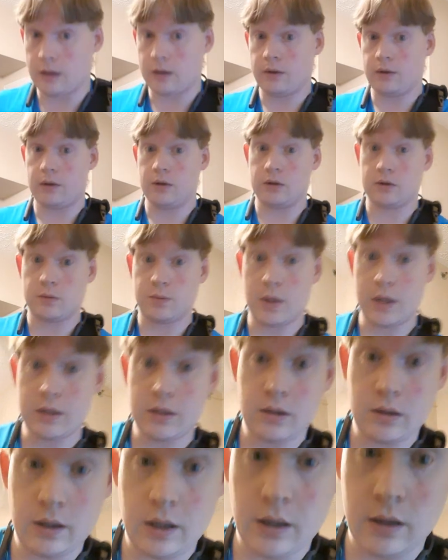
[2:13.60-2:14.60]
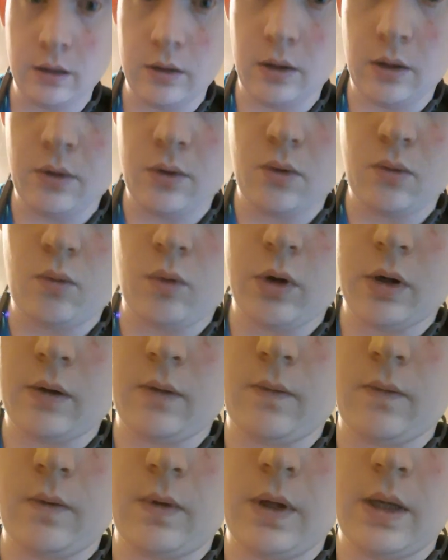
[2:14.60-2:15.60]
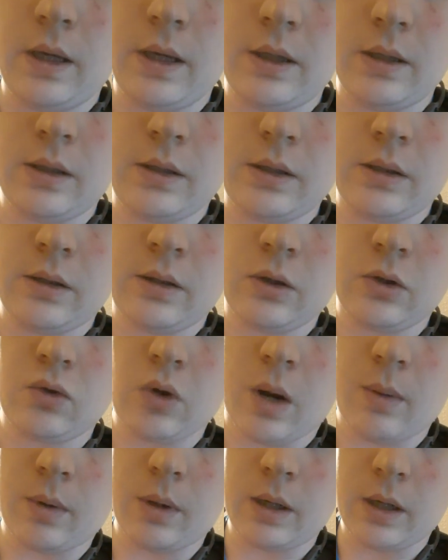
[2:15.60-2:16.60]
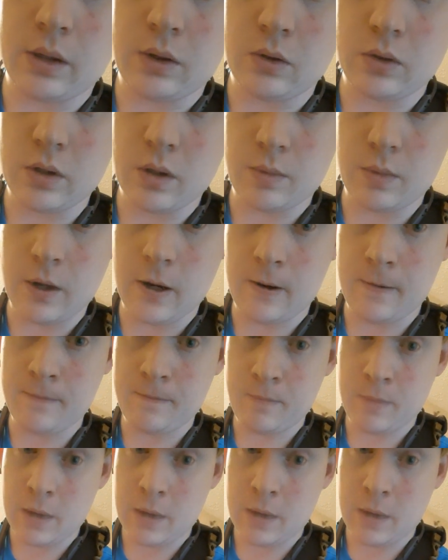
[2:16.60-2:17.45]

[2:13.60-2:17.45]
There's basically another one of these strap connectors up there.